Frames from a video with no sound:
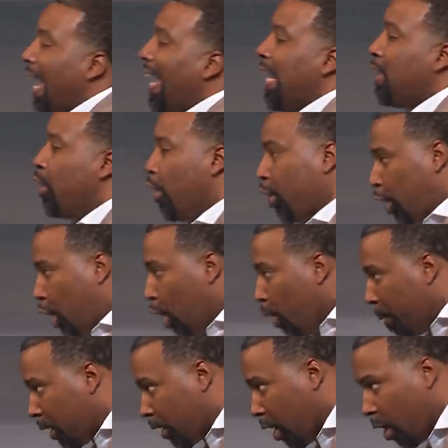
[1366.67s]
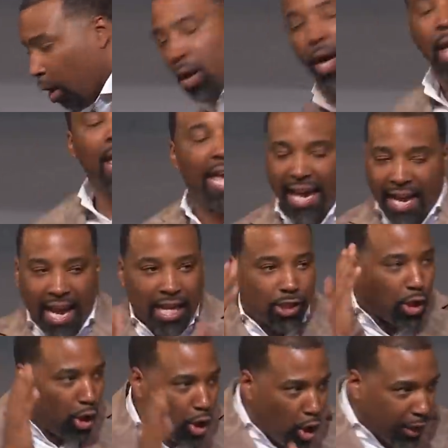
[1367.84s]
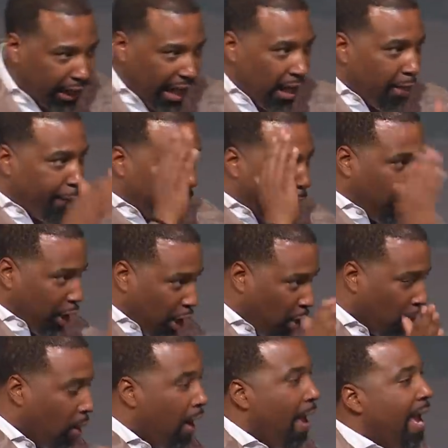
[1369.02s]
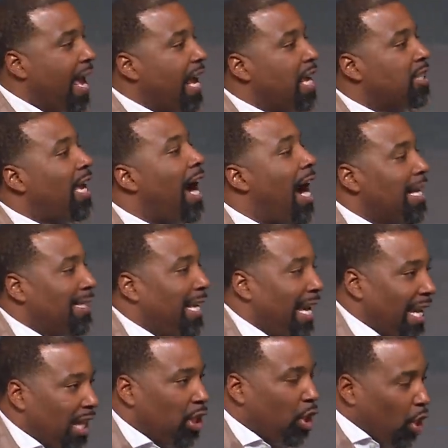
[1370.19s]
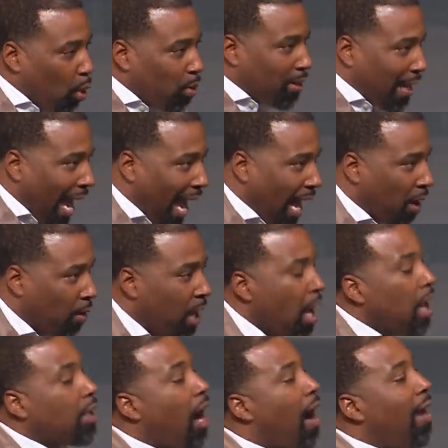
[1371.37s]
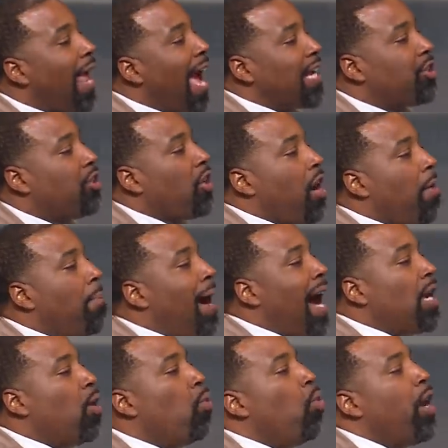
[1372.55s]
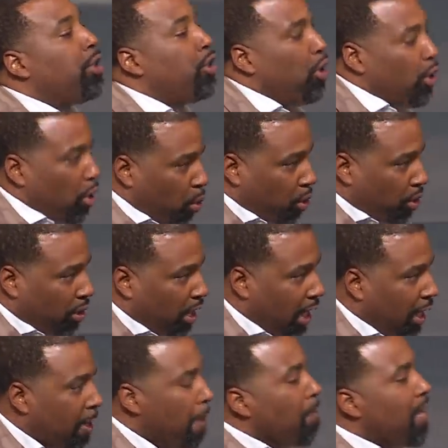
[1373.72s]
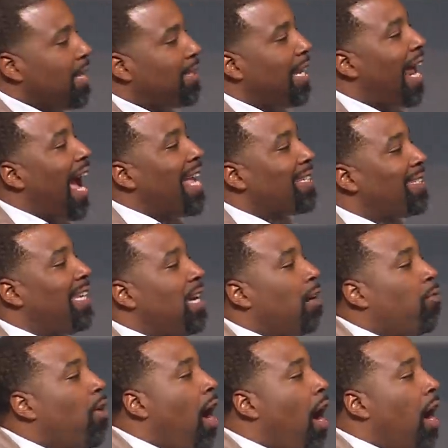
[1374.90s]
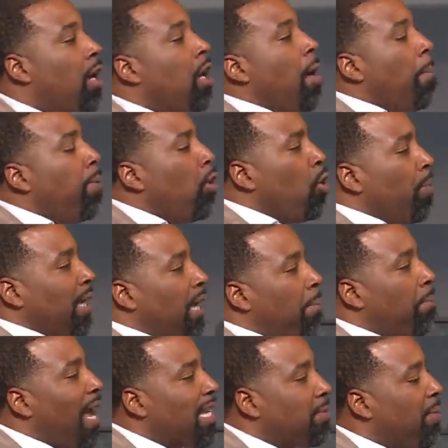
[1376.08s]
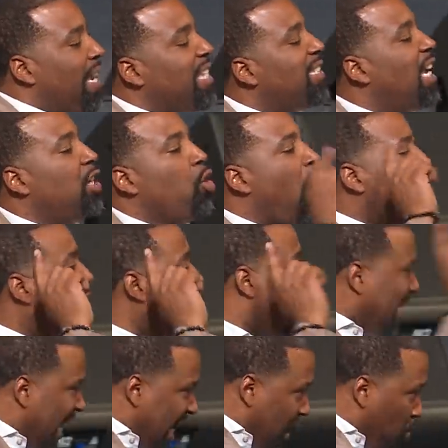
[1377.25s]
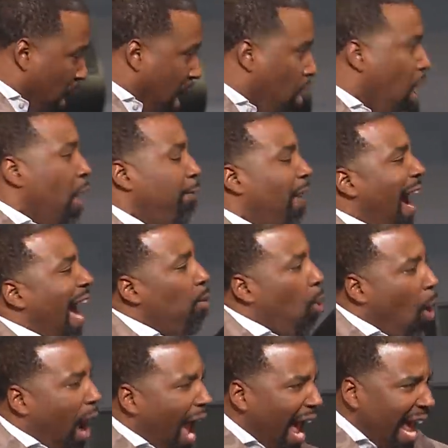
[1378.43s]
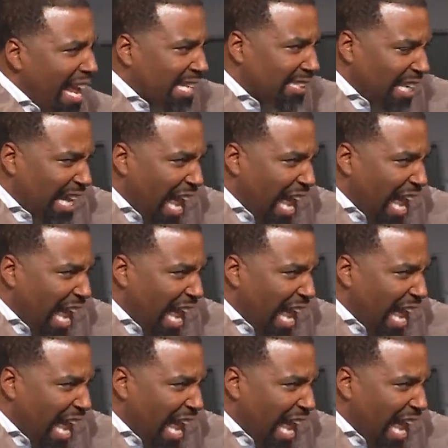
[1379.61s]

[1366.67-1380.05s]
in your cubicle. He is looking for you. He is hunting you down. God asked Jeremiah, What do you see? He said, I see a rod, blooming and blossoming. He said, You have seen well, for I will hasten